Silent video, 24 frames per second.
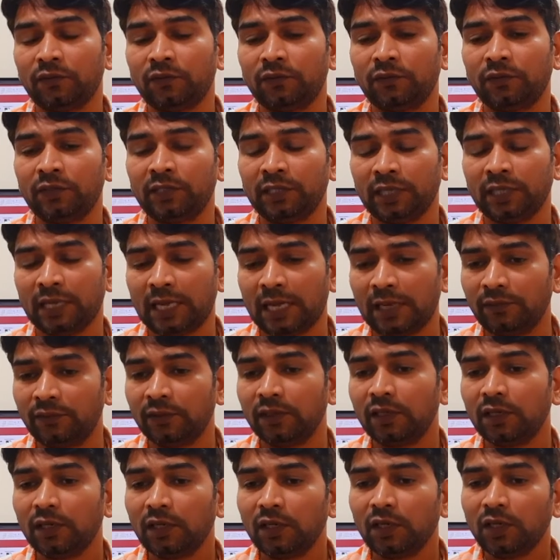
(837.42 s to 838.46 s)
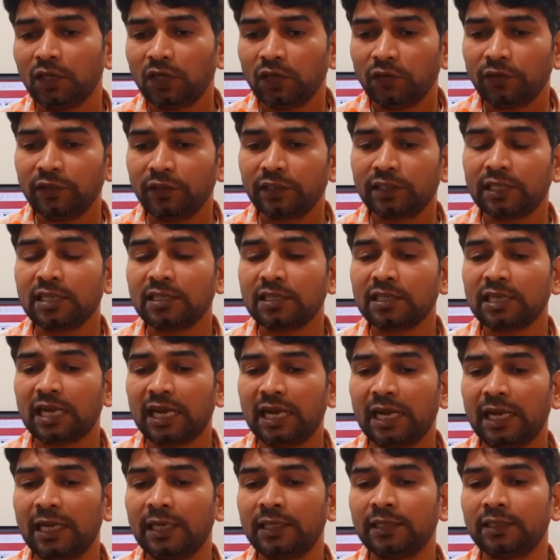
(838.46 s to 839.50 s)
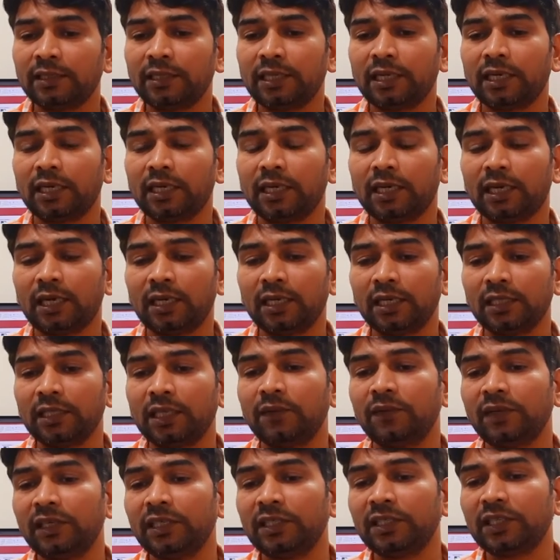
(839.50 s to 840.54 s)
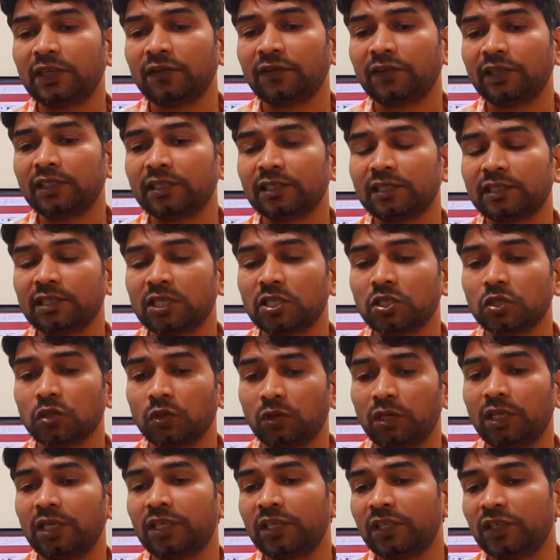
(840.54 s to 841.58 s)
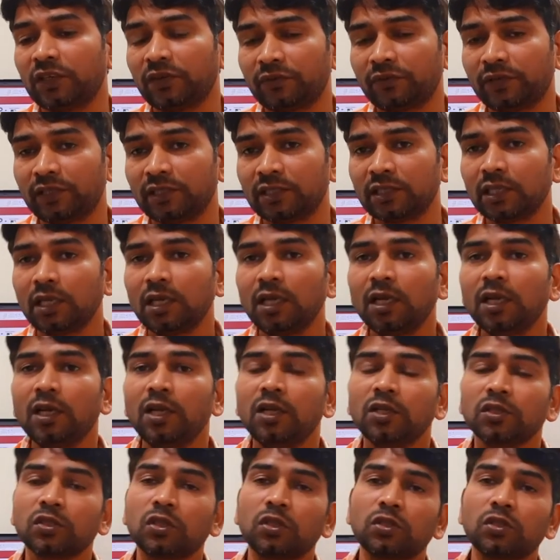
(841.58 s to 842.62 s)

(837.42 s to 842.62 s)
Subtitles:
we have with us. And another one interface is the Solar interface. So